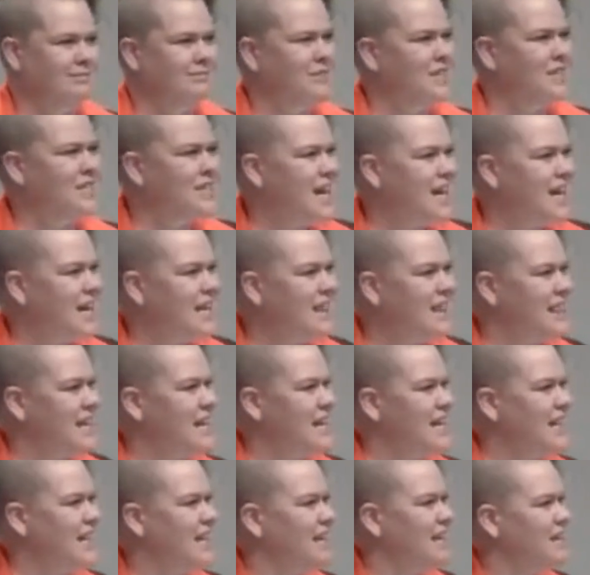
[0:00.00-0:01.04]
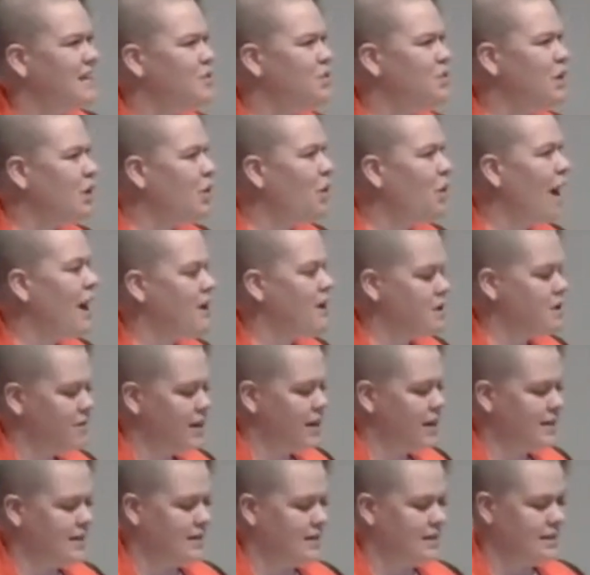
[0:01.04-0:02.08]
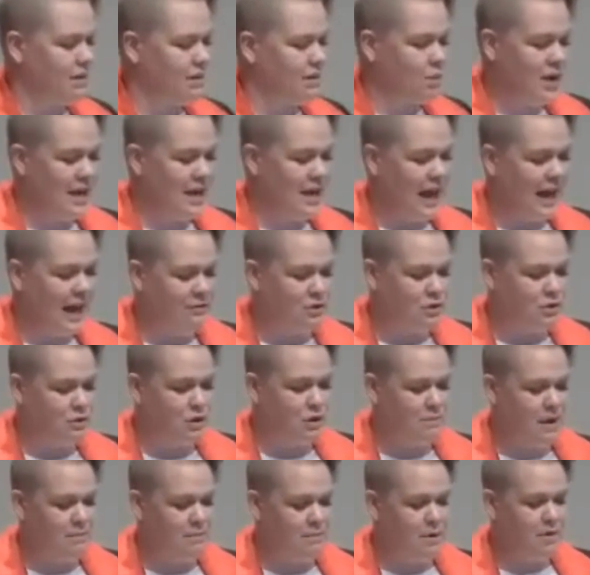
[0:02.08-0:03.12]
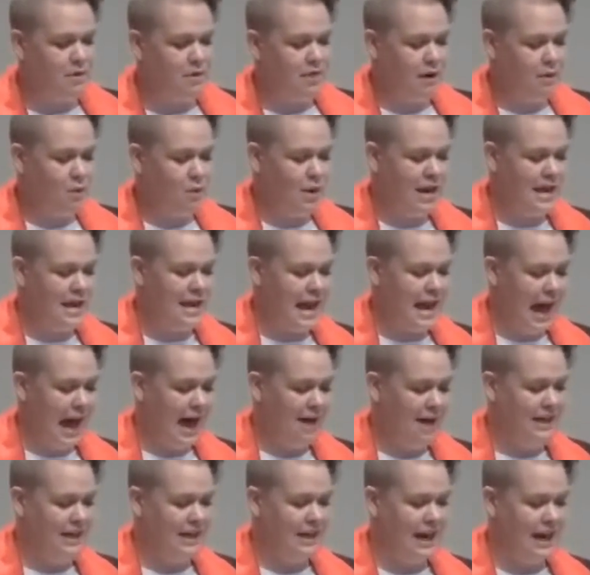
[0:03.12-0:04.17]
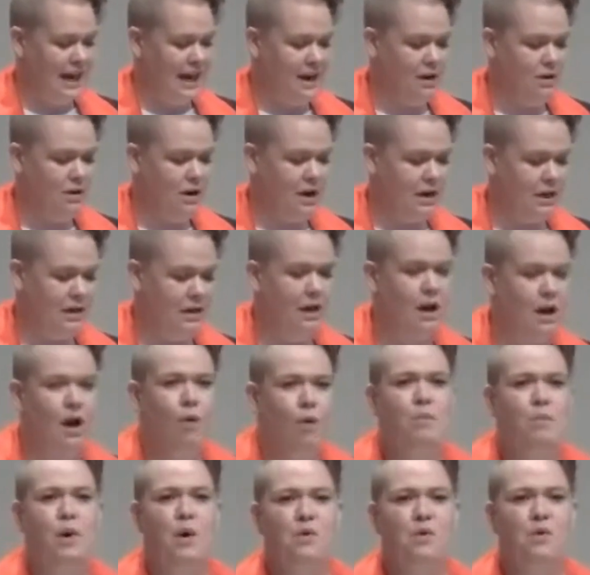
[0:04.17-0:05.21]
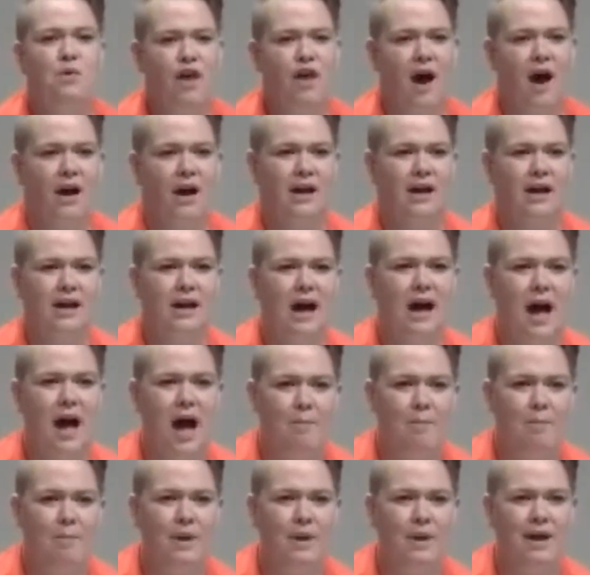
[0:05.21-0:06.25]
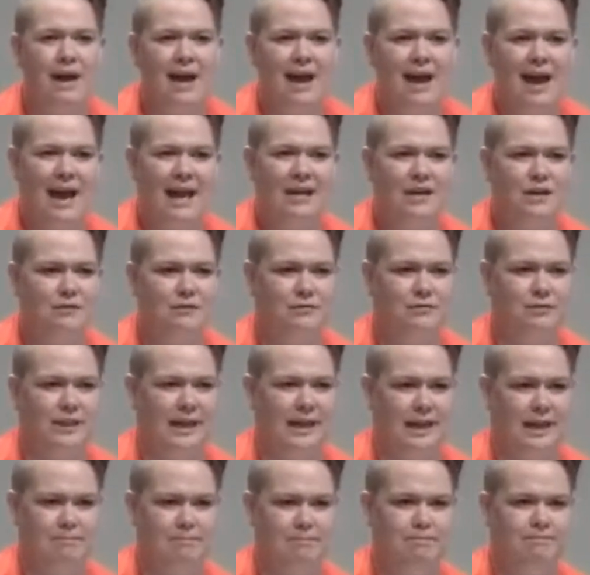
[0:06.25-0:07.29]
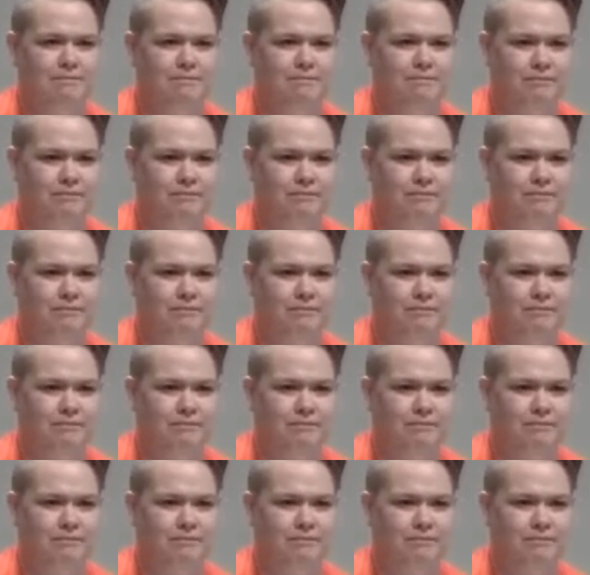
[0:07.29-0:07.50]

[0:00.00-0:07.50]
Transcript: The second thing that is required of us is that we have to remember that we have inherited both a cup and a flame.